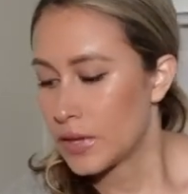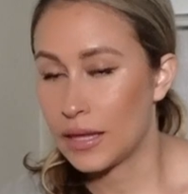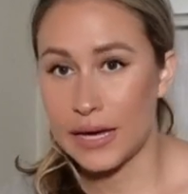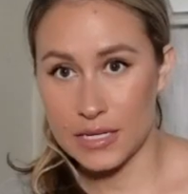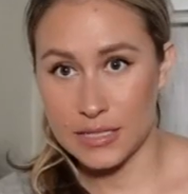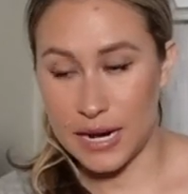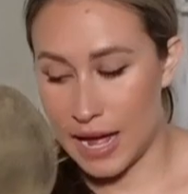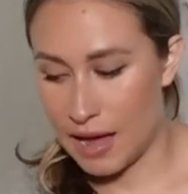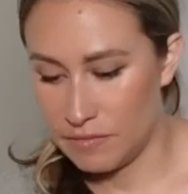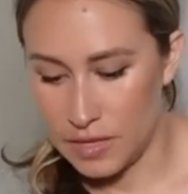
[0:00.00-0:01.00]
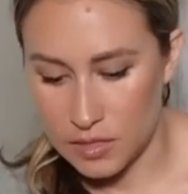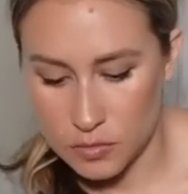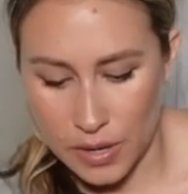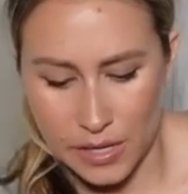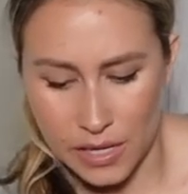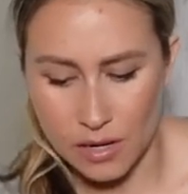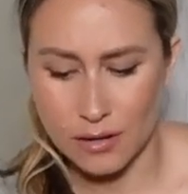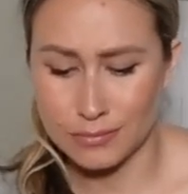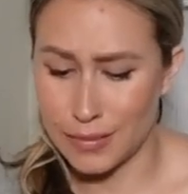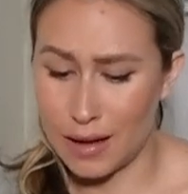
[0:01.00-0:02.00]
Like I said, I have these right here.